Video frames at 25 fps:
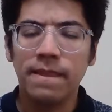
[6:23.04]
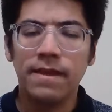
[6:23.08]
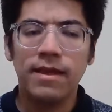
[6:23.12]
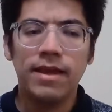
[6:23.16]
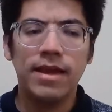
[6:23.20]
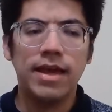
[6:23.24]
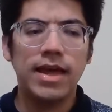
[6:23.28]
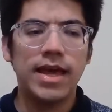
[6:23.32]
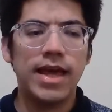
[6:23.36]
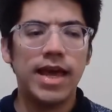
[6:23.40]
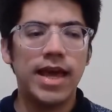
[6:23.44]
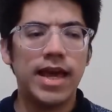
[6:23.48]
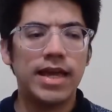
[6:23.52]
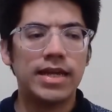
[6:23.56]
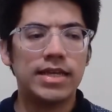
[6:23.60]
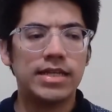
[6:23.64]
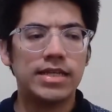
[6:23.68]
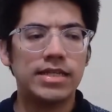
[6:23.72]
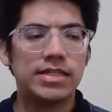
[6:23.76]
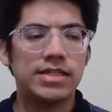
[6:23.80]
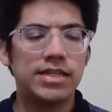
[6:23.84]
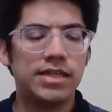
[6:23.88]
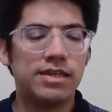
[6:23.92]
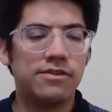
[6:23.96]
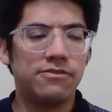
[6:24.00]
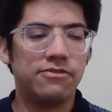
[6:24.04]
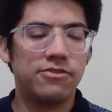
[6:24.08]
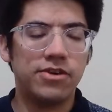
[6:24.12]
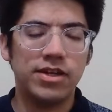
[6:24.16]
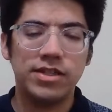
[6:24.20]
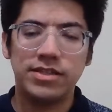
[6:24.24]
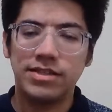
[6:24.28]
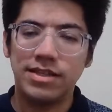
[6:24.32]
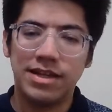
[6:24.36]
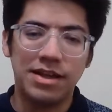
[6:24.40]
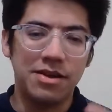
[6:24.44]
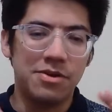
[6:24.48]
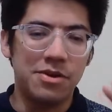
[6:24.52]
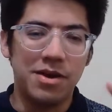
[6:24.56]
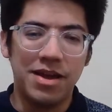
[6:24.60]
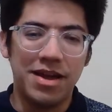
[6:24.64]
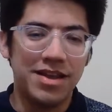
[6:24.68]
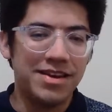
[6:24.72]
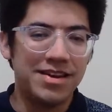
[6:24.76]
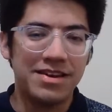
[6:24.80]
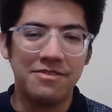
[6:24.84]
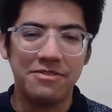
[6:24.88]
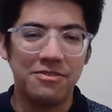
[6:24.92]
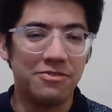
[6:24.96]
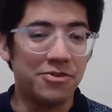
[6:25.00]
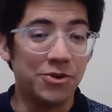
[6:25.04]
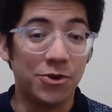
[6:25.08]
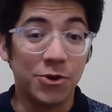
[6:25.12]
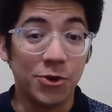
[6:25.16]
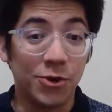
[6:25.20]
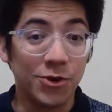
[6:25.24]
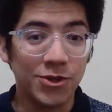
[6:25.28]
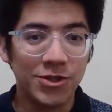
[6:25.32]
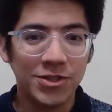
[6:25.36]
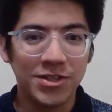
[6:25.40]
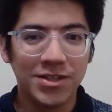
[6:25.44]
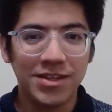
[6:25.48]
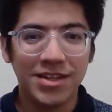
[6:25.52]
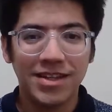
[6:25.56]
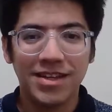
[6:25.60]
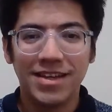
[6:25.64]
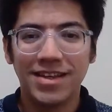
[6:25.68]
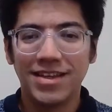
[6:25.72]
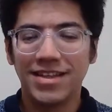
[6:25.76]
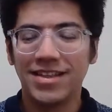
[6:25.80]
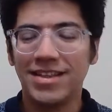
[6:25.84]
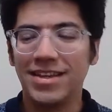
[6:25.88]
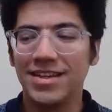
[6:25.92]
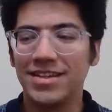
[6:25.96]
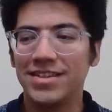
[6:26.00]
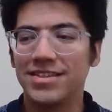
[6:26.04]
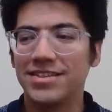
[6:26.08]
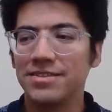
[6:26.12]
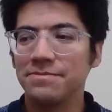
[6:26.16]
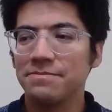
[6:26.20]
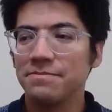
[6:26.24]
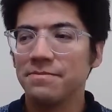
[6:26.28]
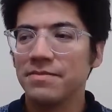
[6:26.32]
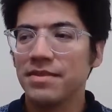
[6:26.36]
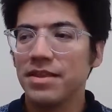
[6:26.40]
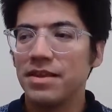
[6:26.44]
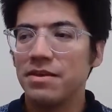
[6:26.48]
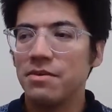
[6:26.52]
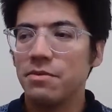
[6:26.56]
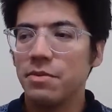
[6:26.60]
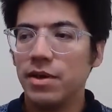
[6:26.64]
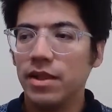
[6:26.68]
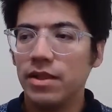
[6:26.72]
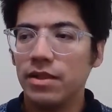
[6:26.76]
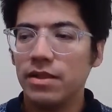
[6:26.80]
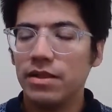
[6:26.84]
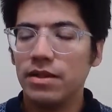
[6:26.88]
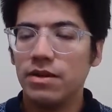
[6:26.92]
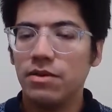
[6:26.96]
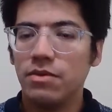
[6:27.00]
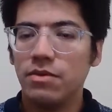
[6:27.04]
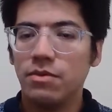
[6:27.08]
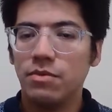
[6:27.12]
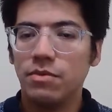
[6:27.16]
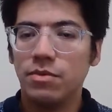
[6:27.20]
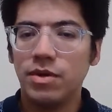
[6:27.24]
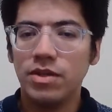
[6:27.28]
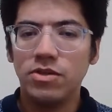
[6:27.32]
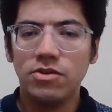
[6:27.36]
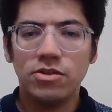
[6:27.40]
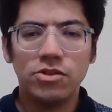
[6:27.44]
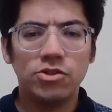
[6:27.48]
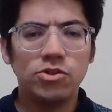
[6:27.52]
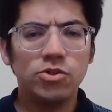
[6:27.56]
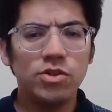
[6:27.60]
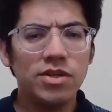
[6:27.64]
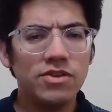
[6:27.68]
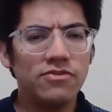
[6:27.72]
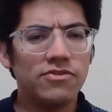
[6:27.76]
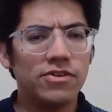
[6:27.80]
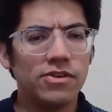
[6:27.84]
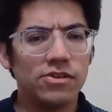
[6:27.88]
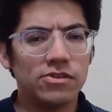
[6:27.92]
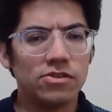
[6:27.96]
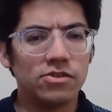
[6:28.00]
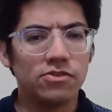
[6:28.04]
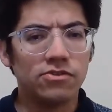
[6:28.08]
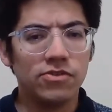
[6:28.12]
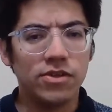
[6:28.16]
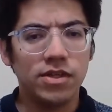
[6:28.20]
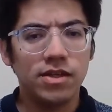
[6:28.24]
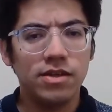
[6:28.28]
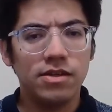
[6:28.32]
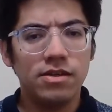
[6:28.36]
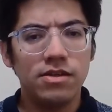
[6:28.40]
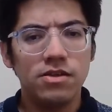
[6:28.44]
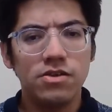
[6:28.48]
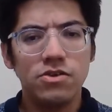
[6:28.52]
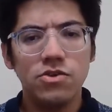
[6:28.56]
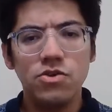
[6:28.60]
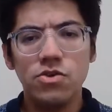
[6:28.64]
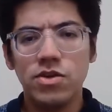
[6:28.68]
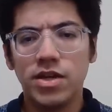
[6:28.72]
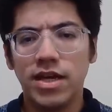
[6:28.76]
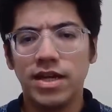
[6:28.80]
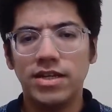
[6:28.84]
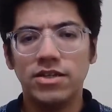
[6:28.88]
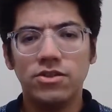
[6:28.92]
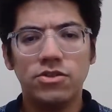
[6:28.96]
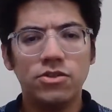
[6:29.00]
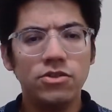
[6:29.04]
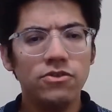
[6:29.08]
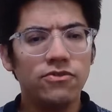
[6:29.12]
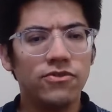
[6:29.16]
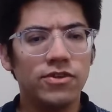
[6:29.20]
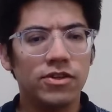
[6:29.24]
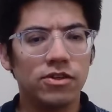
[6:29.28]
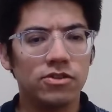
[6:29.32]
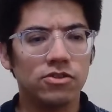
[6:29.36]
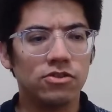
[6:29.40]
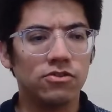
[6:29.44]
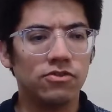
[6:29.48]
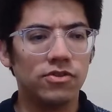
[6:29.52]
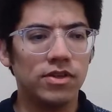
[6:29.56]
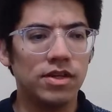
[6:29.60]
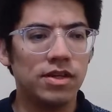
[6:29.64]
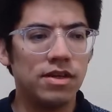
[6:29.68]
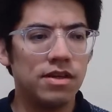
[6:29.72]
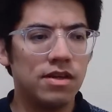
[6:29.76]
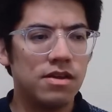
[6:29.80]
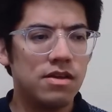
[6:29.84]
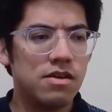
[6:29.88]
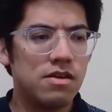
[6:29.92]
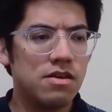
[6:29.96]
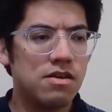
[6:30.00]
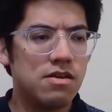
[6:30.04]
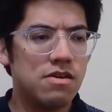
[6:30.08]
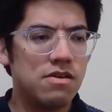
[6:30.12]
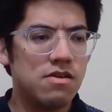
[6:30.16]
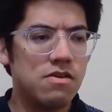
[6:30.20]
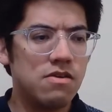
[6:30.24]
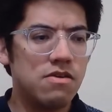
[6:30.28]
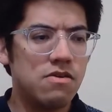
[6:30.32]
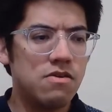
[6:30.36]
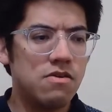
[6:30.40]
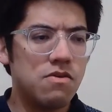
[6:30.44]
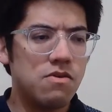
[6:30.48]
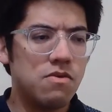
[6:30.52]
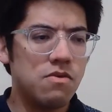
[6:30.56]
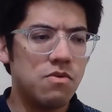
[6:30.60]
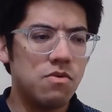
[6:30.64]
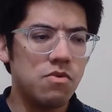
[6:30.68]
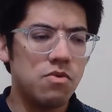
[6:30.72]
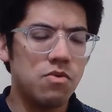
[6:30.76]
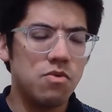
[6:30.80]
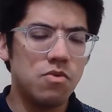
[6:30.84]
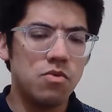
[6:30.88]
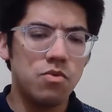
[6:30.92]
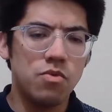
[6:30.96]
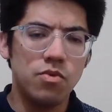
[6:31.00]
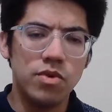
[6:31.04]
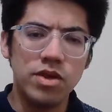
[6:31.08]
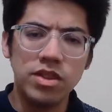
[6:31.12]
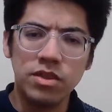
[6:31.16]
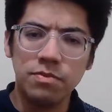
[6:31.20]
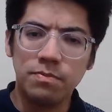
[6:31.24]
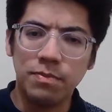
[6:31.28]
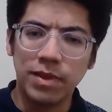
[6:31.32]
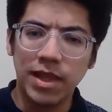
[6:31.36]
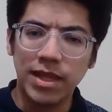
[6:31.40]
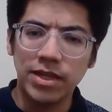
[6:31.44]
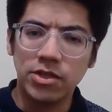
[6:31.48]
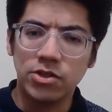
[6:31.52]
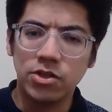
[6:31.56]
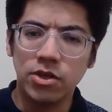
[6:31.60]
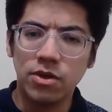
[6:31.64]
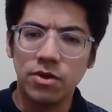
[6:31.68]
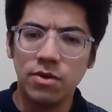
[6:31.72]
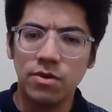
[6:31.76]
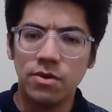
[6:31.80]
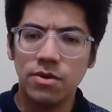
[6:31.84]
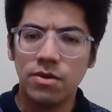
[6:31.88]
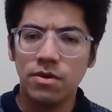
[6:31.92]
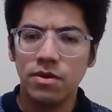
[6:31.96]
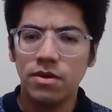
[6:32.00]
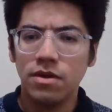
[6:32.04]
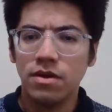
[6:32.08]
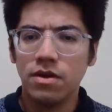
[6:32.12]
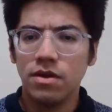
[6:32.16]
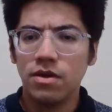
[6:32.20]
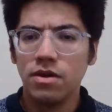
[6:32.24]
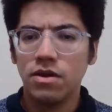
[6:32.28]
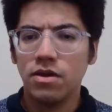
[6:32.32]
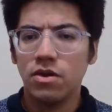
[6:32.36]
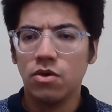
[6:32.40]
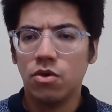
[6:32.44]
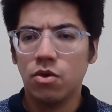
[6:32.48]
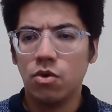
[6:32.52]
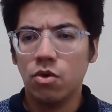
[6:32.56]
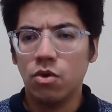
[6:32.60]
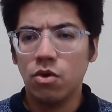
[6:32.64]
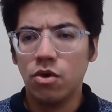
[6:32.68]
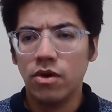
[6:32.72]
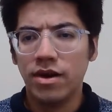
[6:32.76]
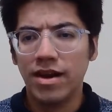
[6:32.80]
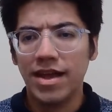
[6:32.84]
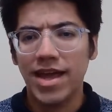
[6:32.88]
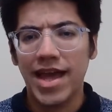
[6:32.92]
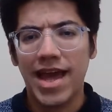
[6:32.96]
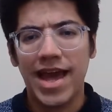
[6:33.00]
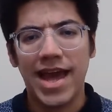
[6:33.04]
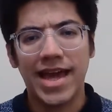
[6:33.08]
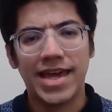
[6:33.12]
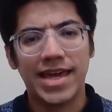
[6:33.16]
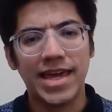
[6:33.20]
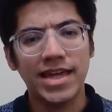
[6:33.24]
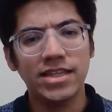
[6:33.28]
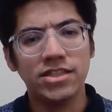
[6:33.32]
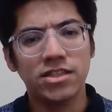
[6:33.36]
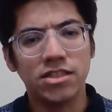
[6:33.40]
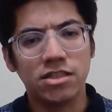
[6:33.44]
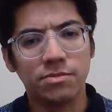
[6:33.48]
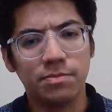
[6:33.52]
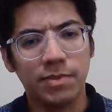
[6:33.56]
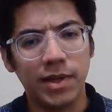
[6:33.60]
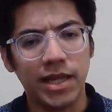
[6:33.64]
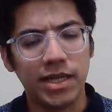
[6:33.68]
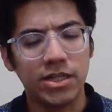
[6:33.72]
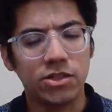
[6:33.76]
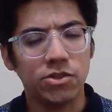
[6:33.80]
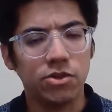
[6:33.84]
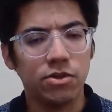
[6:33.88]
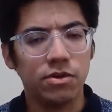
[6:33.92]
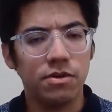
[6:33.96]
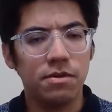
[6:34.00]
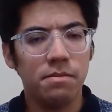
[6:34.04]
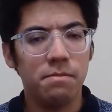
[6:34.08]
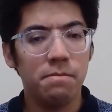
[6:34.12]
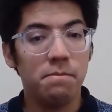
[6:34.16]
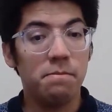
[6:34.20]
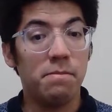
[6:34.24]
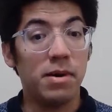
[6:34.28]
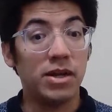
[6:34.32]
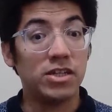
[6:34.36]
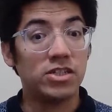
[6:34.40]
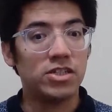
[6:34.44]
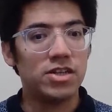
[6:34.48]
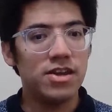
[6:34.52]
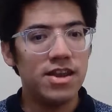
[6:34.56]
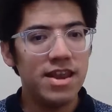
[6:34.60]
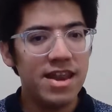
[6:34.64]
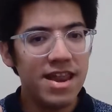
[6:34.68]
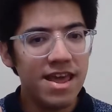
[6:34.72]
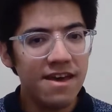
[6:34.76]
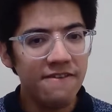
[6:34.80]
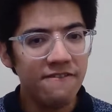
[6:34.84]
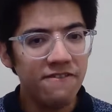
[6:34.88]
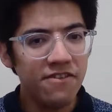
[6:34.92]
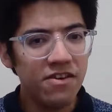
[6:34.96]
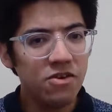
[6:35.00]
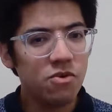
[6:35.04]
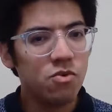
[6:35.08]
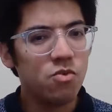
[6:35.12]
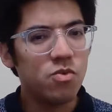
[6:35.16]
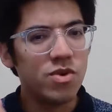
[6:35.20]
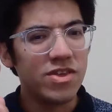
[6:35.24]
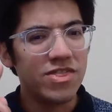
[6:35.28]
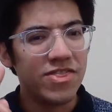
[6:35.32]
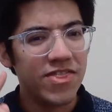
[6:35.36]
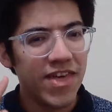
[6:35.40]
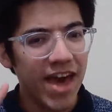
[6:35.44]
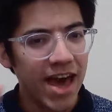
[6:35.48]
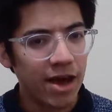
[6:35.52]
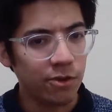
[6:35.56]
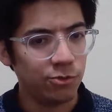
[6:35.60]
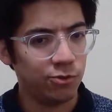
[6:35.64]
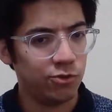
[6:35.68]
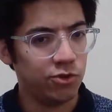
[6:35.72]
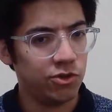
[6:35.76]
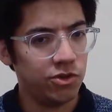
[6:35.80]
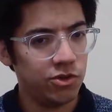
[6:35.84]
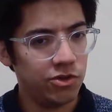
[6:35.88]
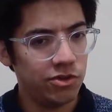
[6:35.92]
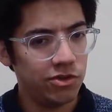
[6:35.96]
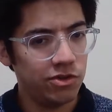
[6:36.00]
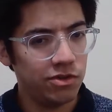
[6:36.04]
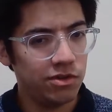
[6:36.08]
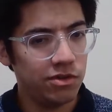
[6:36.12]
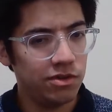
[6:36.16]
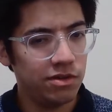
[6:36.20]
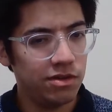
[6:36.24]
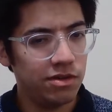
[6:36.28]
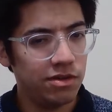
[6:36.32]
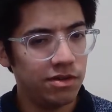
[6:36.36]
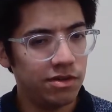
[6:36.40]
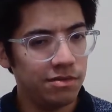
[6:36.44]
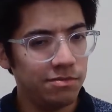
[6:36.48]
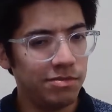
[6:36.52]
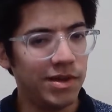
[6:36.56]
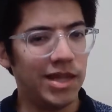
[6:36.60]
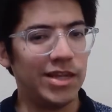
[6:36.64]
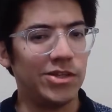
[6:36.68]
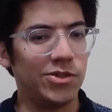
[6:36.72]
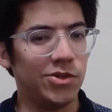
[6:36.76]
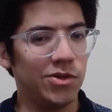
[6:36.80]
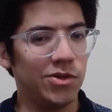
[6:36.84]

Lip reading: and he said a phrase that I never forgot, that is, well, when you're doing philosophy, you can do philosophy with Plato or against Plato, but never without Plato.